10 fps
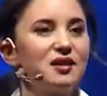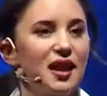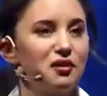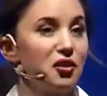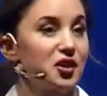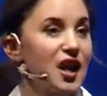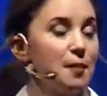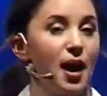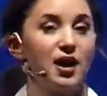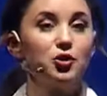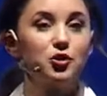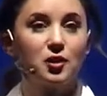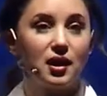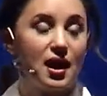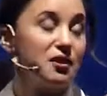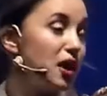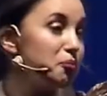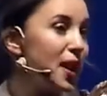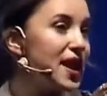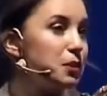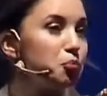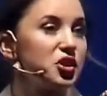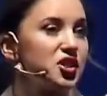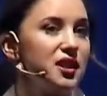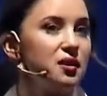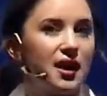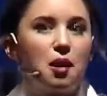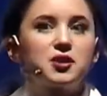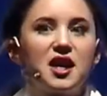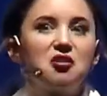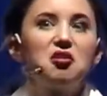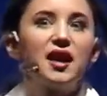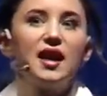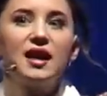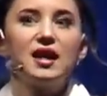Like, for example, I used to, I, I played in Brazil, and I was like, okay,